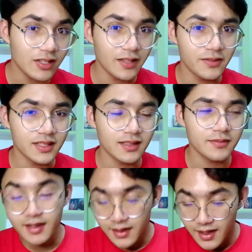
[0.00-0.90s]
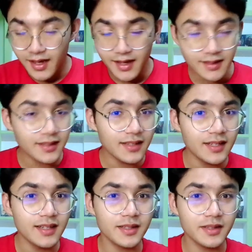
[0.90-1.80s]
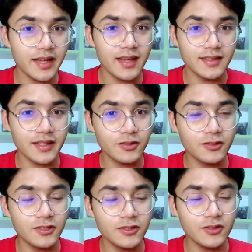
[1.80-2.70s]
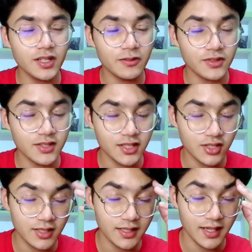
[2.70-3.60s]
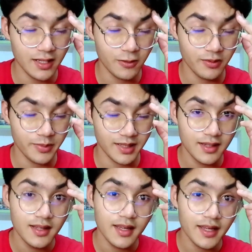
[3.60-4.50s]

everything. And as I told you, it was literally hell of a mess.